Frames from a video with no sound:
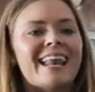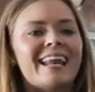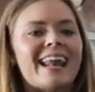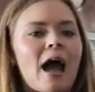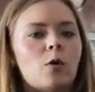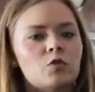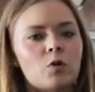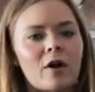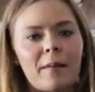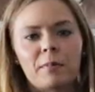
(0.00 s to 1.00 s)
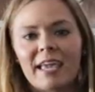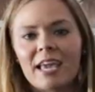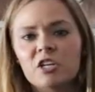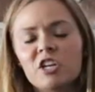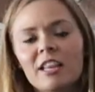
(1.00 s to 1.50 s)
in an outdoor
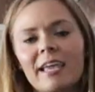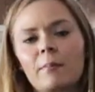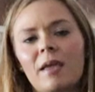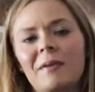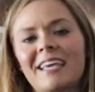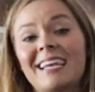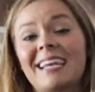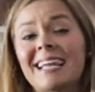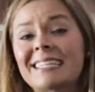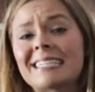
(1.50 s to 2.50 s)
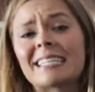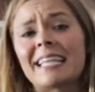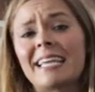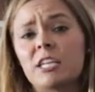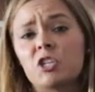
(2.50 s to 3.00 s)
application, like maybe in an
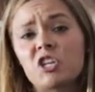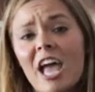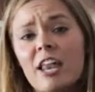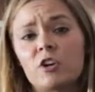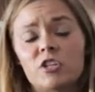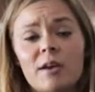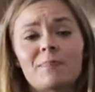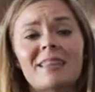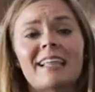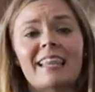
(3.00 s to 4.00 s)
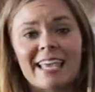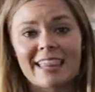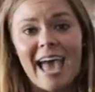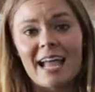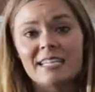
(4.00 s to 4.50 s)
insulated shed or something
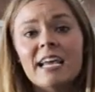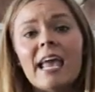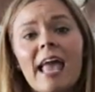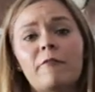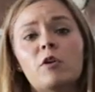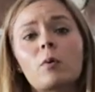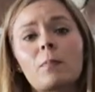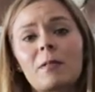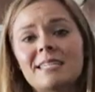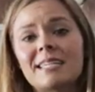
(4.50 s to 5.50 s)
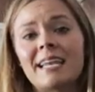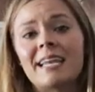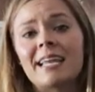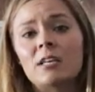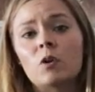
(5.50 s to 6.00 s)
like that. If you were placing an
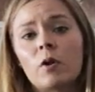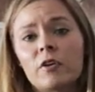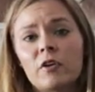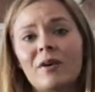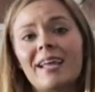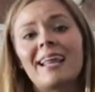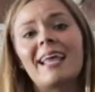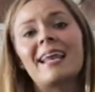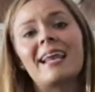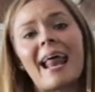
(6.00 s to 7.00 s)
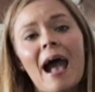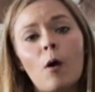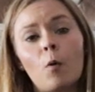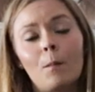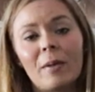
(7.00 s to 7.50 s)
indoor unit in an
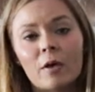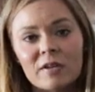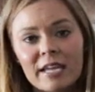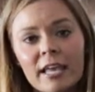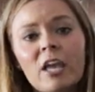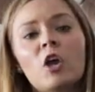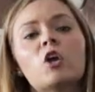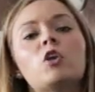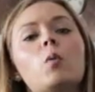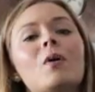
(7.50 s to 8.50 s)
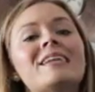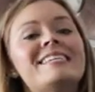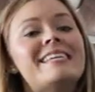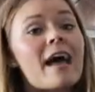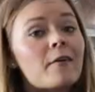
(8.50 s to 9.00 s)
out building, you
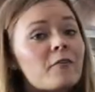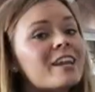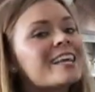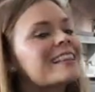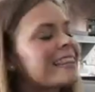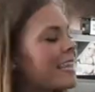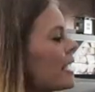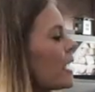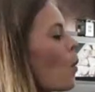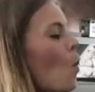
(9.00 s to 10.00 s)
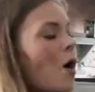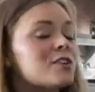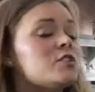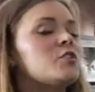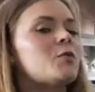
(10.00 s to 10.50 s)
would definitely
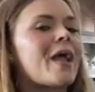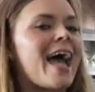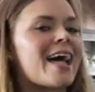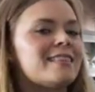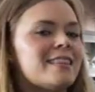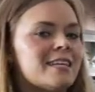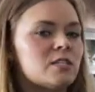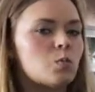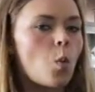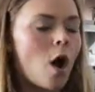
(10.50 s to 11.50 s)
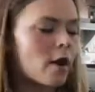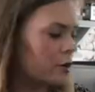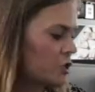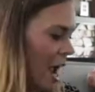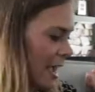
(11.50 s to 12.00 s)
want to add this
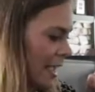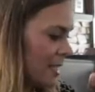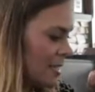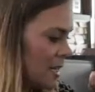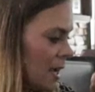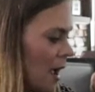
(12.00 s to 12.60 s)
water jacket.